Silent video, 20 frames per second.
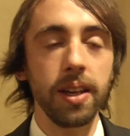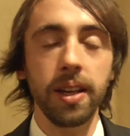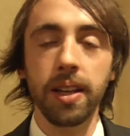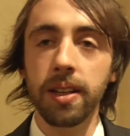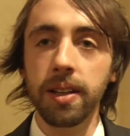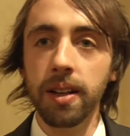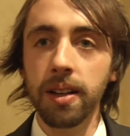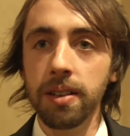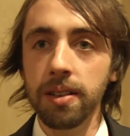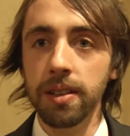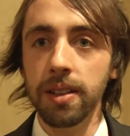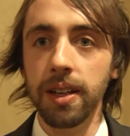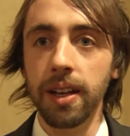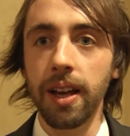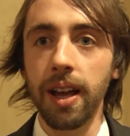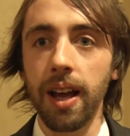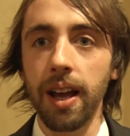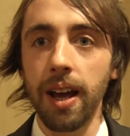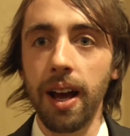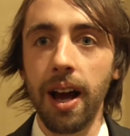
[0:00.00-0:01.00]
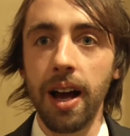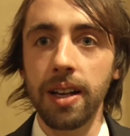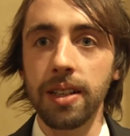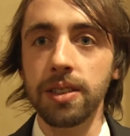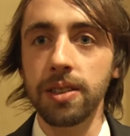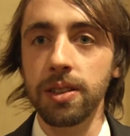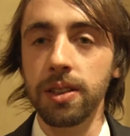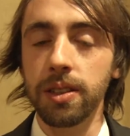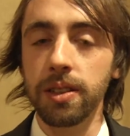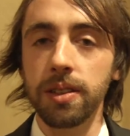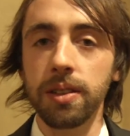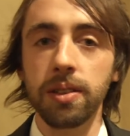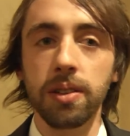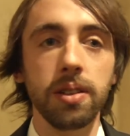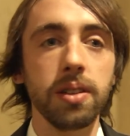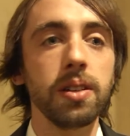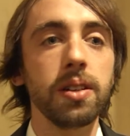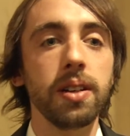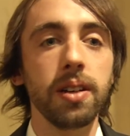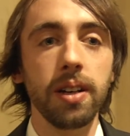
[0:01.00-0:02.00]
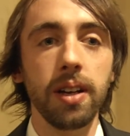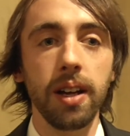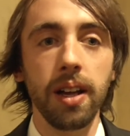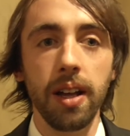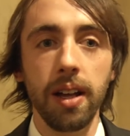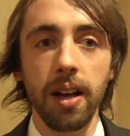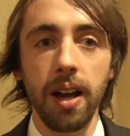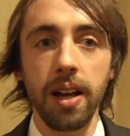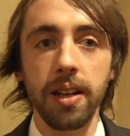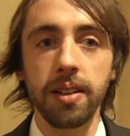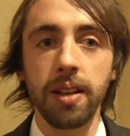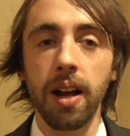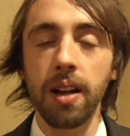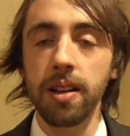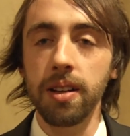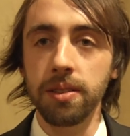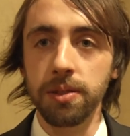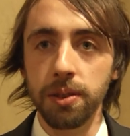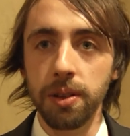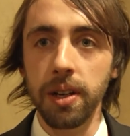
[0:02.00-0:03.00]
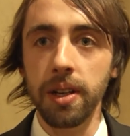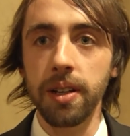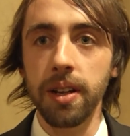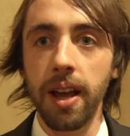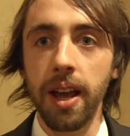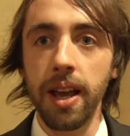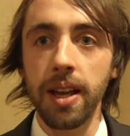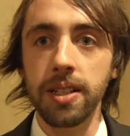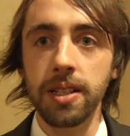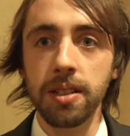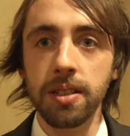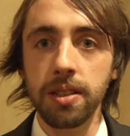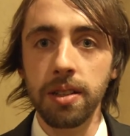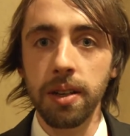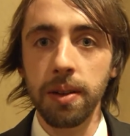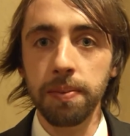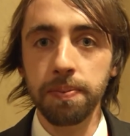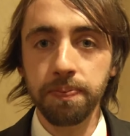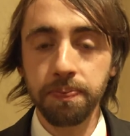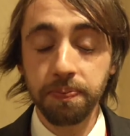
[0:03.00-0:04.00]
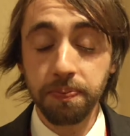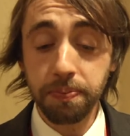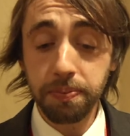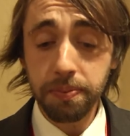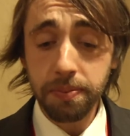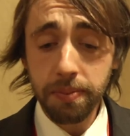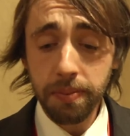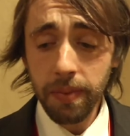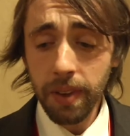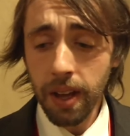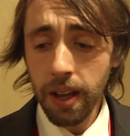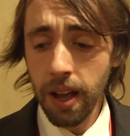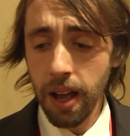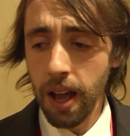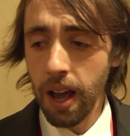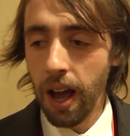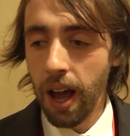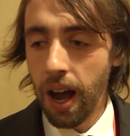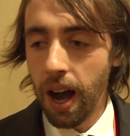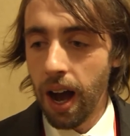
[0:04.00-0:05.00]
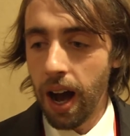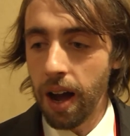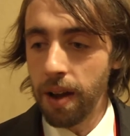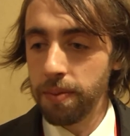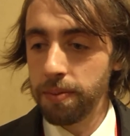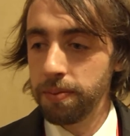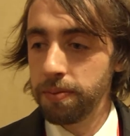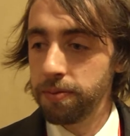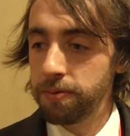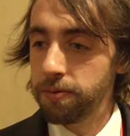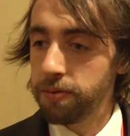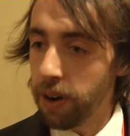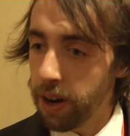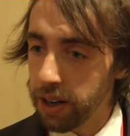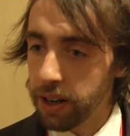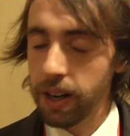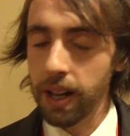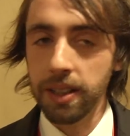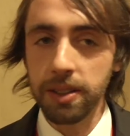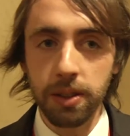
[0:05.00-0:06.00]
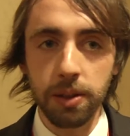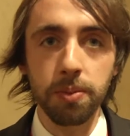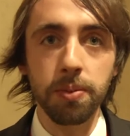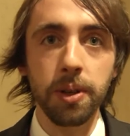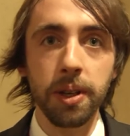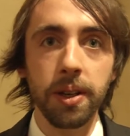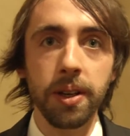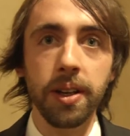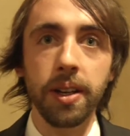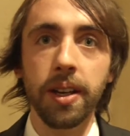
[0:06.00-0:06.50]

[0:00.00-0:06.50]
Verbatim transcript: ITA is the Italian trade agency. I'm very glad to be